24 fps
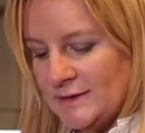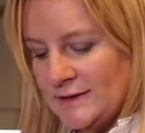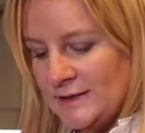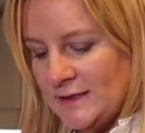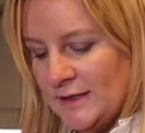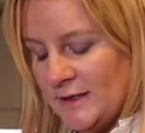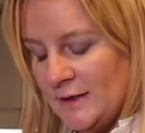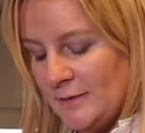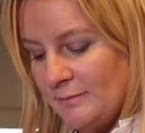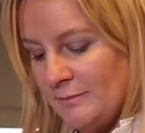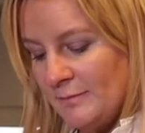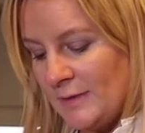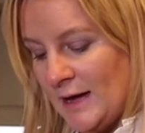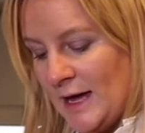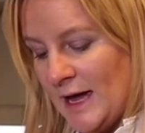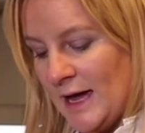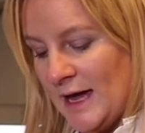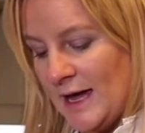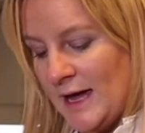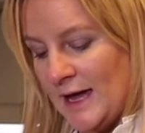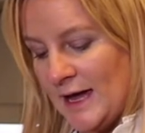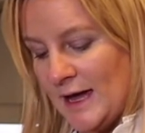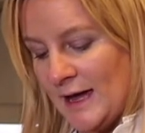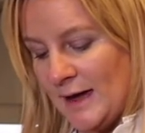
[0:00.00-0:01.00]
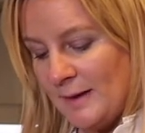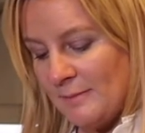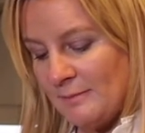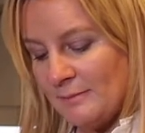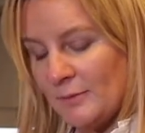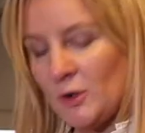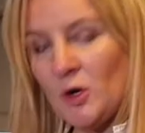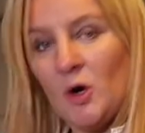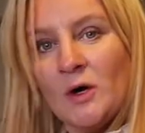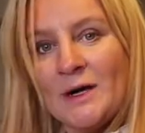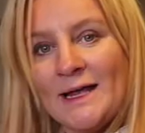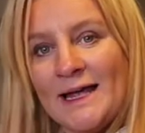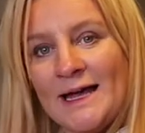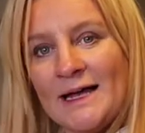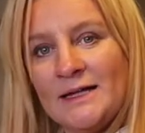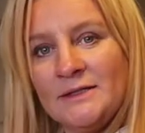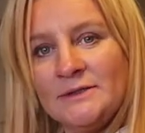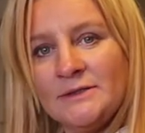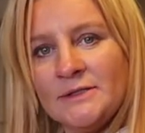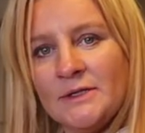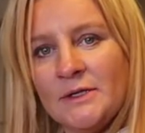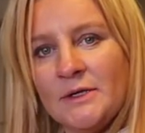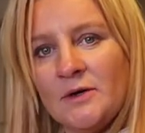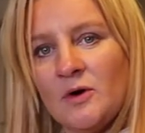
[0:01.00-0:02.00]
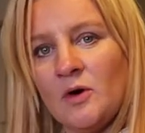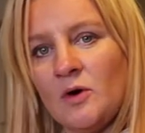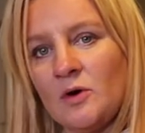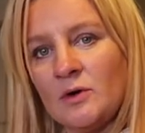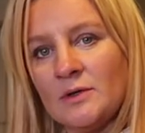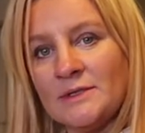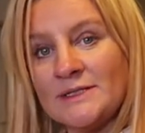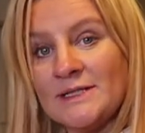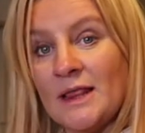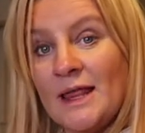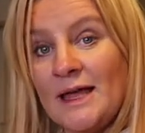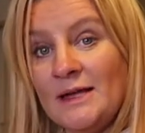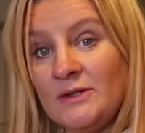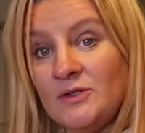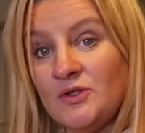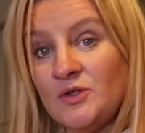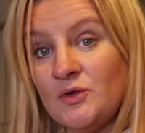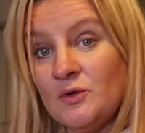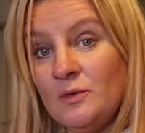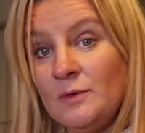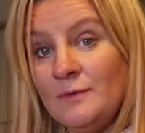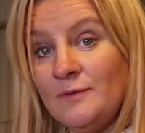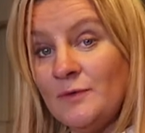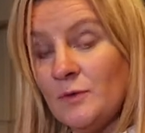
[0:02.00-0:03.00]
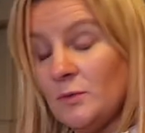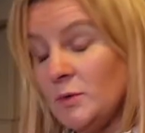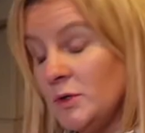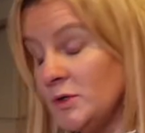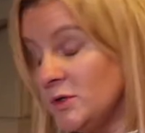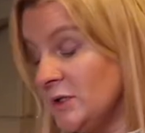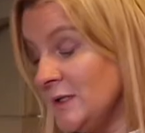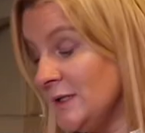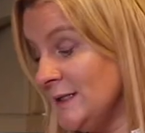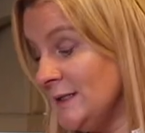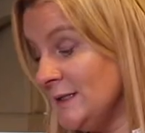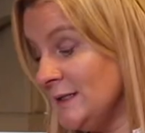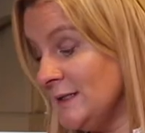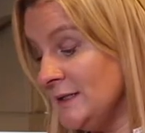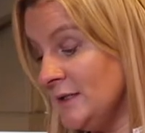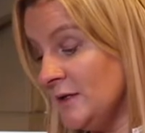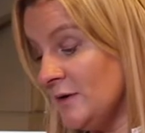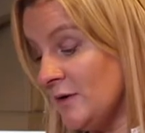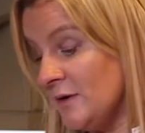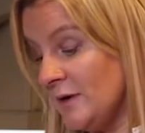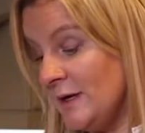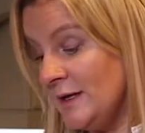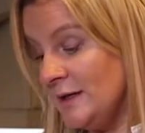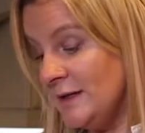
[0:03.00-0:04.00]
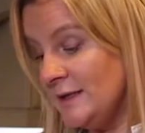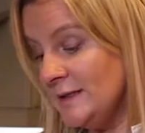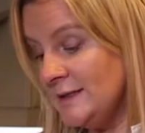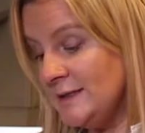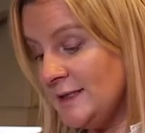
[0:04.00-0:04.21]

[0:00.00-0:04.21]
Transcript: some coriander or cilantro if you're watching this and you're in the